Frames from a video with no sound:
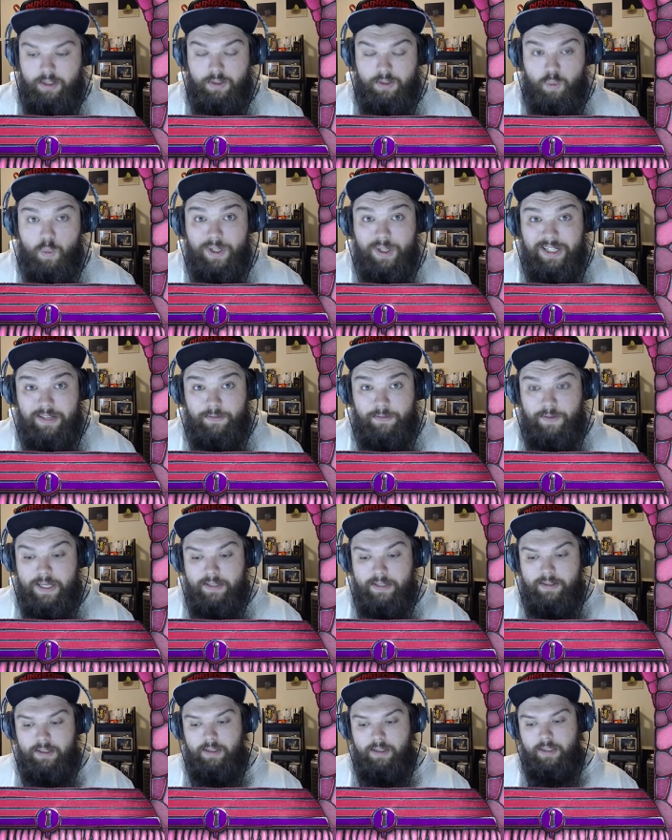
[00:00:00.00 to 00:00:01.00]
20
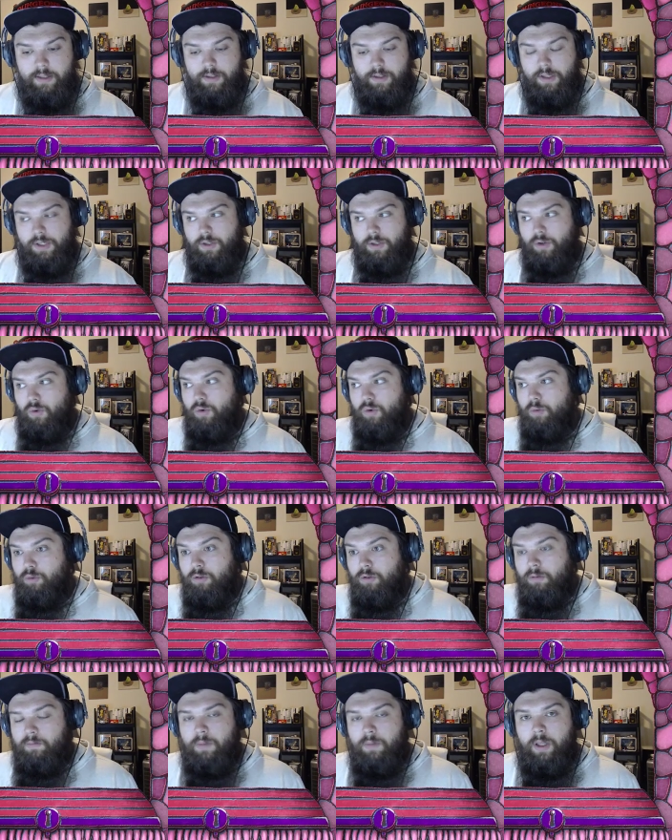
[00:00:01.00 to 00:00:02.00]
feet, it's just a
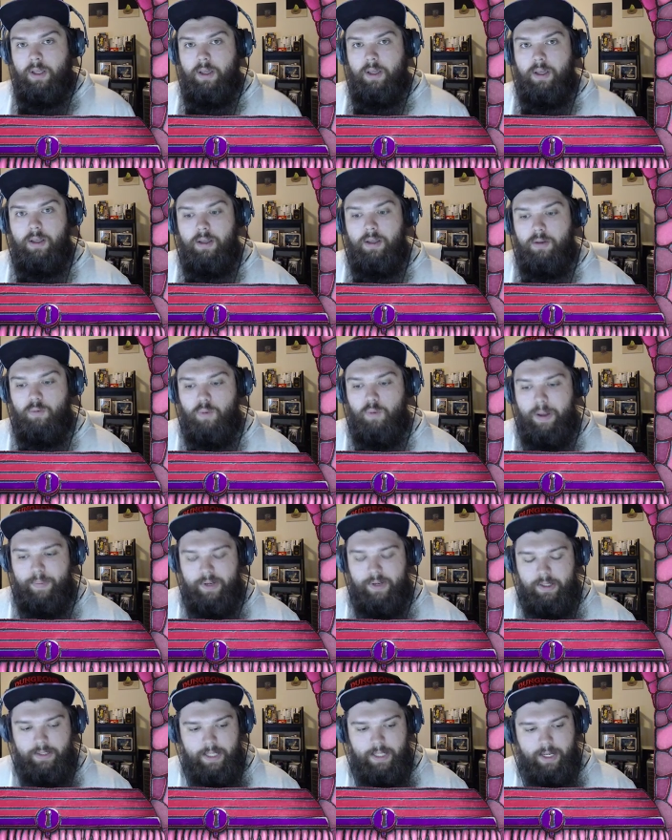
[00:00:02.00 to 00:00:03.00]
normal
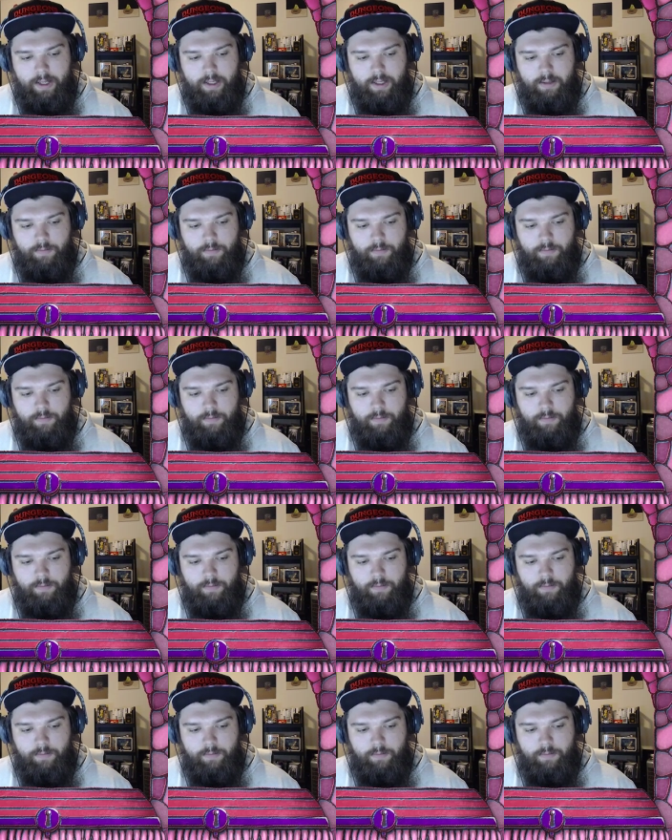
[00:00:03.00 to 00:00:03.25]
weapon attack.